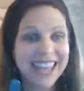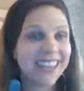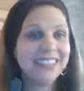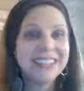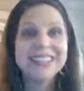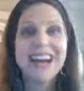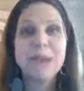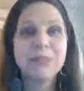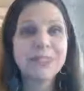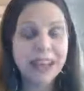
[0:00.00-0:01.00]
and the
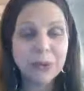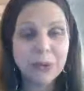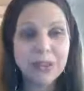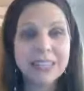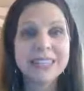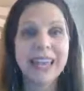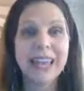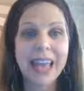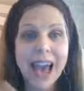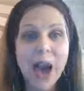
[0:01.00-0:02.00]
time of Elul is
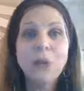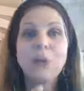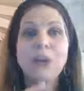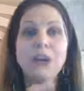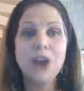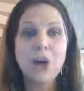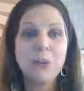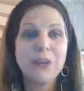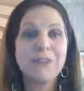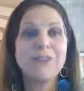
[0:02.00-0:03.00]
like, how do we go
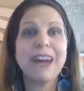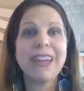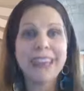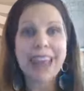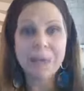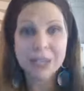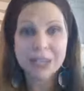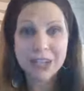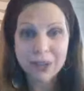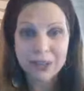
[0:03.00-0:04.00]
and we find that
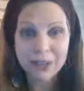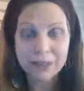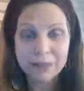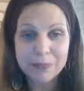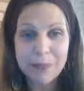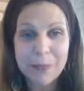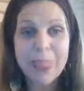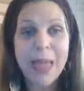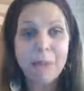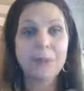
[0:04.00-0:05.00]
material
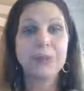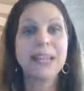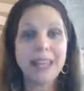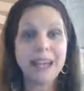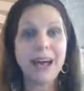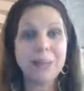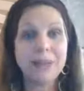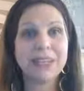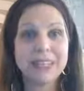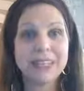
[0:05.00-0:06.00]
and bring it up
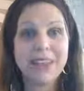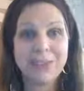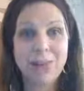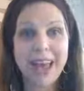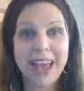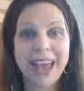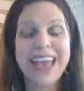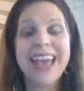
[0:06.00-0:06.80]
in a safe way